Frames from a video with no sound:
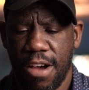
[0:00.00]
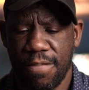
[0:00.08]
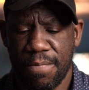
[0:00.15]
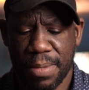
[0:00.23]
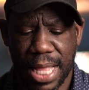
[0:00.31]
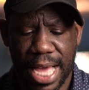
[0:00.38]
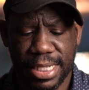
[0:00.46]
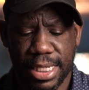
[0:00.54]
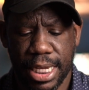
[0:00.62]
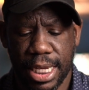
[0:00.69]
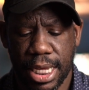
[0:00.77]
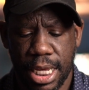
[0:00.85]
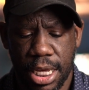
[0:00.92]

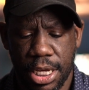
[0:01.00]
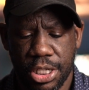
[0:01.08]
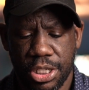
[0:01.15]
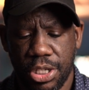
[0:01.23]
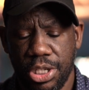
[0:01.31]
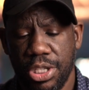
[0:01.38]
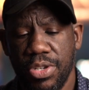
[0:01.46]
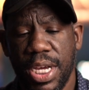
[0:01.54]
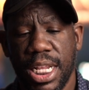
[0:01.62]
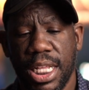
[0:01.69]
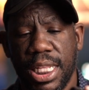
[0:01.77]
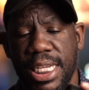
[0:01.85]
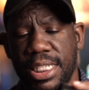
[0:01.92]
plastic. So you do
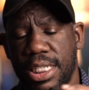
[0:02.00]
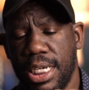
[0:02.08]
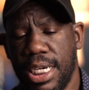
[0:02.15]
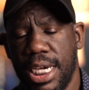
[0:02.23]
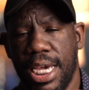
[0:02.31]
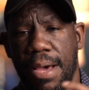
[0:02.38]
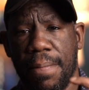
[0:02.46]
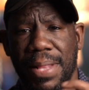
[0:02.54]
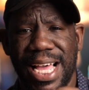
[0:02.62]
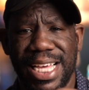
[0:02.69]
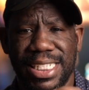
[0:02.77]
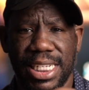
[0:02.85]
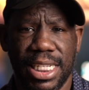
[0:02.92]
get a lens hood, a
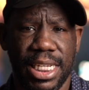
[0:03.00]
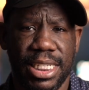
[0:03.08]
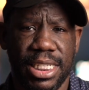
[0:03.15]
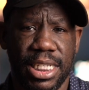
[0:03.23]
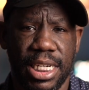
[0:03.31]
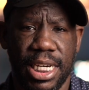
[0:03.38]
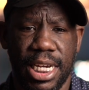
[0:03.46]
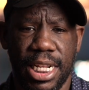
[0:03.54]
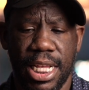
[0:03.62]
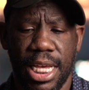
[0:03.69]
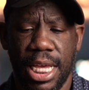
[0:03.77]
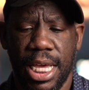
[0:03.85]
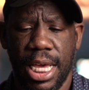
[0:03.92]
plastic lens
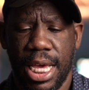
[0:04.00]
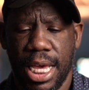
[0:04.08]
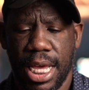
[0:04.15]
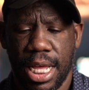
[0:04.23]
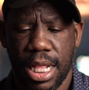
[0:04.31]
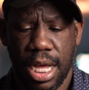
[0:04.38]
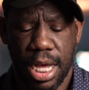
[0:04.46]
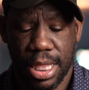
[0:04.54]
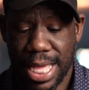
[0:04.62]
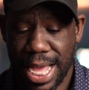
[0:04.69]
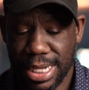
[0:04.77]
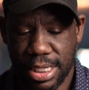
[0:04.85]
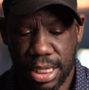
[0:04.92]
hood,
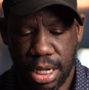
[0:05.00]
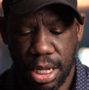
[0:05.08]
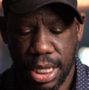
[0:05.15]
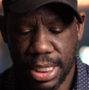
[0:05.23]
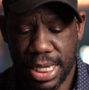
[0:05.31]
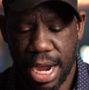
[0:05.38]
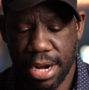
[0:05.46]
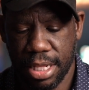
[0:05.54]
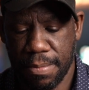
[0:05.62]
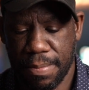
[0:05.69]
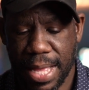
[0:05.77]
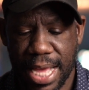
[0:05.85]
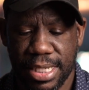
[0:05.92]
that's
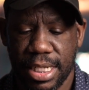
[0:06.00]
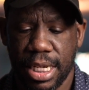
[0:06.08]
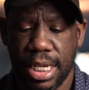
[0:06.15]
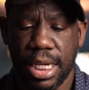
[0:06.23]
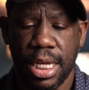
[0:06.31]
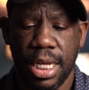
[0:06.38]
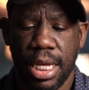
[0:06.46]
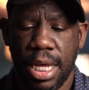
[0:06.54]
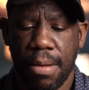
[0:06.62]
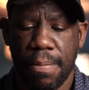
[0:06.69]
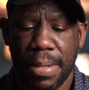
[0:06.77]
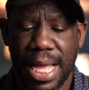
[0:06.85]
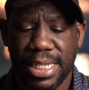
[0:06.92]
entirely plastic.
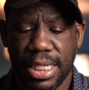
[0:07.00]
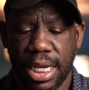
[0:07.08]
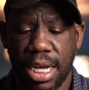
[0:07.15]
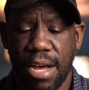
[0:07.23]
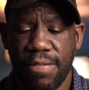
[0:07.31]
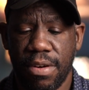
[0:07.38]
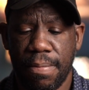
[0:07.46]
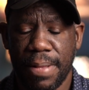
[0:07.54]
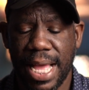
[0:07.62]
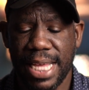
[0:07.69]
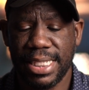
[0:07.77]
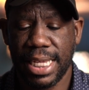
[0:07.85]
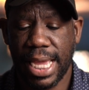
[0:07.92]
Plastic cover,
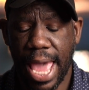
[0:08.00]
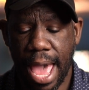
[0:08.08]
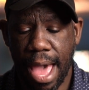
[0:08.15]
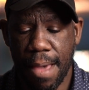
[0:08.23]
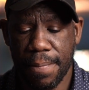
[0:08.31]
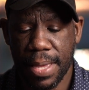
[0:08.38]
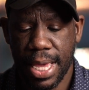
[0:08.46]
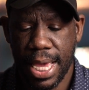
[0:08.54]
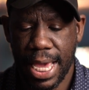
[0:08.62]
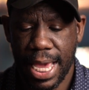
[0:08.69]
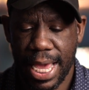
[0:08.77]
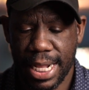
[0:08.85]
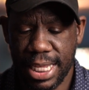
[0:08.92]
plastic cap,
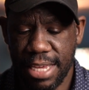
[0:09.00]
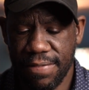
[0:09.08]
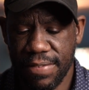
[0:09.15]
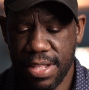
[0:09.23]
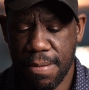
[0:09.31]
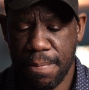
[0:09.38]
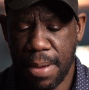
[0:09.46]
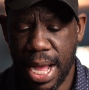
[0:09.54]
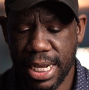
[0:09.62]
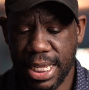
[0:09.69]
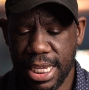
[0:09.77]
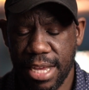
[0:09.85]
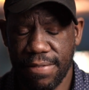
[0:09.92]
and even the
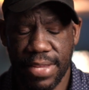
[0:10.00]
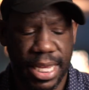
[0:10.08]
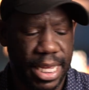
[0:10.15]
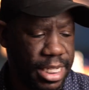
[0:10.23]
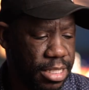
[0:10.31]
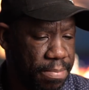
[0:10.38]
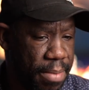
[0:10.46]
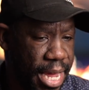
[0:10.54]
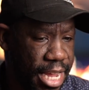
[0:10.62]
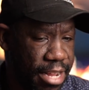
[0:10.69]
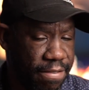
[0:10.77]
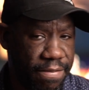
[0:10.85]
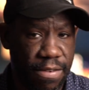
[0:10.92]
body of it is
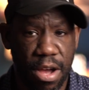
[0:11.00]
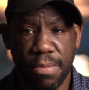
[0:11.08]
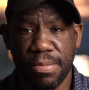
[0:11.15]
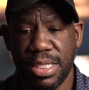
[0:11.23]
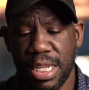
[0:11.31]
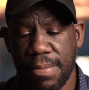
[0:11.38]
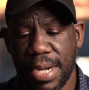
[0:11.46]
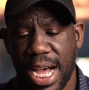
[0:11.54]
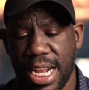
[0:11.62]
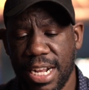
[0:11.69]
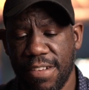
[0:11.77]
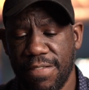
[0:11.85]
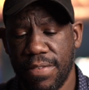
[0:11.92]
made from some
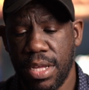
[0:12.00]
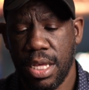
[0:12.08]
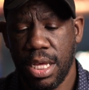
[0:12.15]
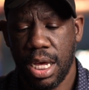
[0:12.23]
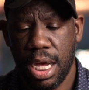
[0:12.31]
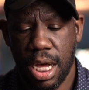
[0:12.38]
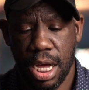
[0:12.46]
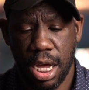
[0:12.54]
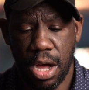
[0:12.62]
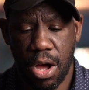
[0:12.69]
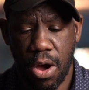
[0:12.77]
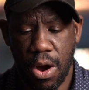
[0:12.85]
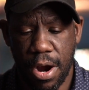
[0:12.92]
kind of
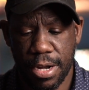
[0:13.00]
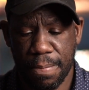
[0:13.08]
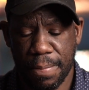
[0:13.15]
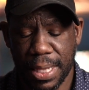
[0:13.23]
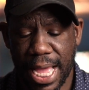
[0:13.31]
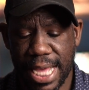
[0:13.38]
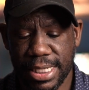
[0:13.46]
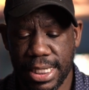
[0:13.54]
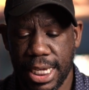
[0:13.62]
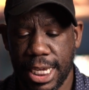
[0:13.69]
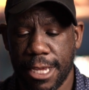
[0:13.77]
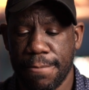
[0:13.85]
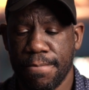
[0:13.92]
hard
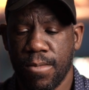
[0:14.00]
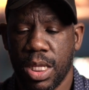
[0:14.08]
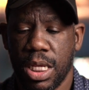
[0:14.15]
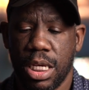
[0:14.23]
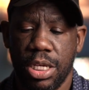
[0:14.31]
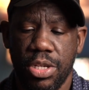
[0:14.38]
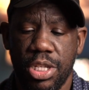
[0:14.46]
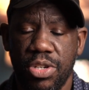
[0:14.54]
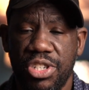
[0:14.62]
plastic. You do